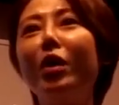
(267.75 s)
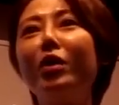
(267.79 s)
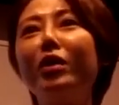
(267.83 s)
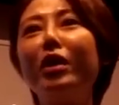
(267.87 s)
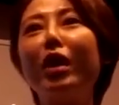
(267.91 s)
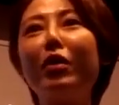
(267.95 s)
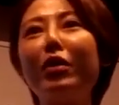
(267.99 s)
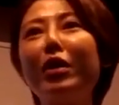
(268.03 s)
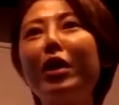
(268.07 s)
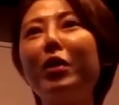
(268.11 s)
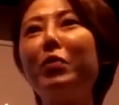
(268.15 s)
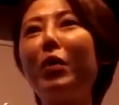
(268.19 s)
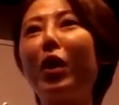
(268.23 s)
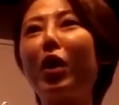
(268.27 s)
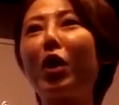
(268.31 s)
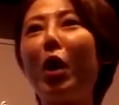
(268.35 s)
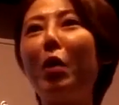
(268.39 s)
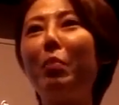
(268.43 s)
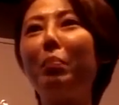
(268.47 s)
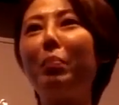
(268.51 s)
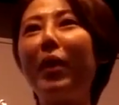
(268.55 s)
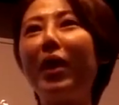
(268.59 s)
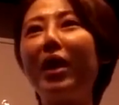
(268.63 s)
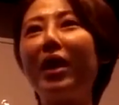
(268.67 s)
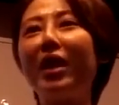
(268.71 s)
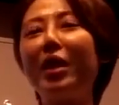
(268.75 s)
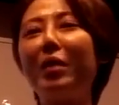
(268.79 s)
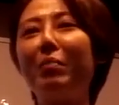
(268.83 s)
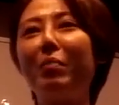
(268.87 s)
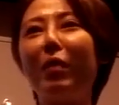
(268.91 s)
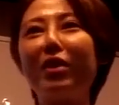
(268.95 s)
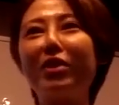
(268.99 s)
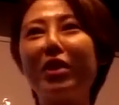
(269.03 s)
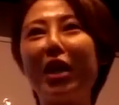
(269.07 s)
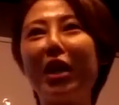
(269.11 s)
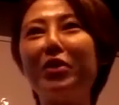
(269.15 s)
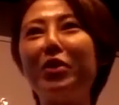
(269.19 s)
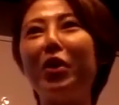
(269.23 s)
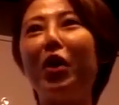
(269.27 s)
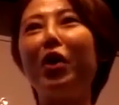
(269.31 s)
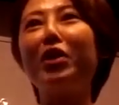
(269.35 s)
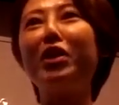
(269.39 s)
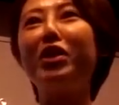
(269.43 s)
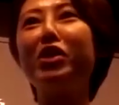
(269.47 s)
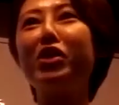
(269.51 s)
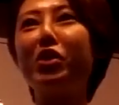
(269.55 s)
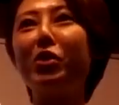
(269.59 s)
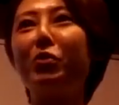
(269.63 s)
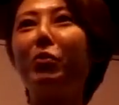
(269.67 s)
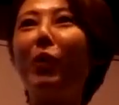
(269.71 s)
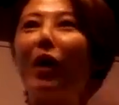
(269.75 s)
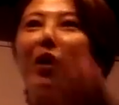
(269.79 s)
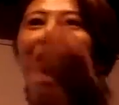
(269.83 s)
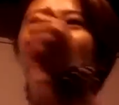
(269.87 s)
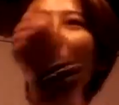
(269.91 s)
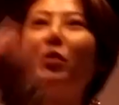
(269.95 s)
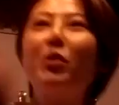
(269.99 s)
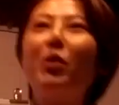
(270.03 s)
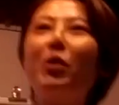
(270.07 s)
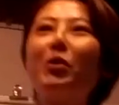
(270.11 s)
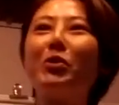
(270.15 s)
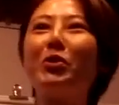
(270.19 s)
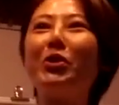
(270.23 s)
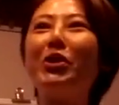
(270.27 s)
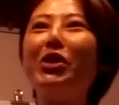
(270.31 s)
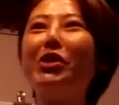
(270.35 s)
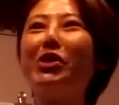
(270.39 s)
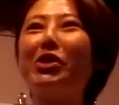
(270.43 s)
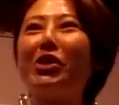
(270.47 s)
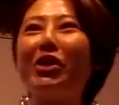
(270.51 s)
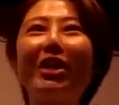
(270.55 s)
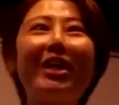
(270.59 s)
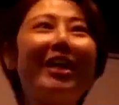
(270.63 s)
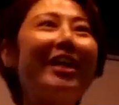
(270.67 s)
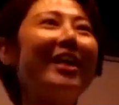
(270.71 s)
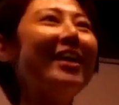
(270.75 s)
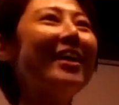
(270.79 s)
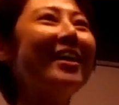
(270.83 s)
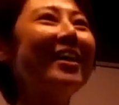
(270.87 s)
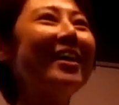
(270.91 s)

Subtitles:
now here we are complaining about technology. Why got no 3G?